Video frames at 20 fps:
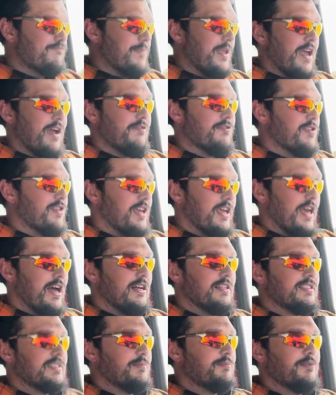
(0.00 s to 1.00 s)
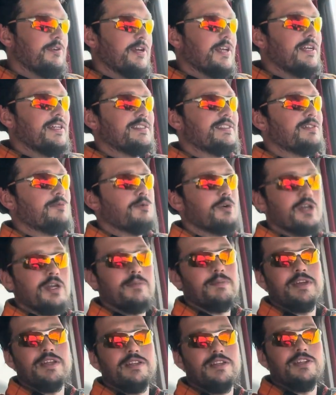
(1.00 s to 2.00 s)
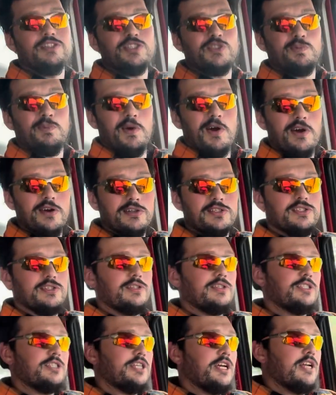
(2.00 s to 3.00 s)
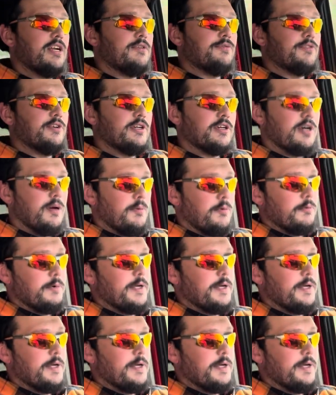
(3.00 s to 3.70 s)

everything else to put in. So we're gonna be a little sparse on the channel for a couple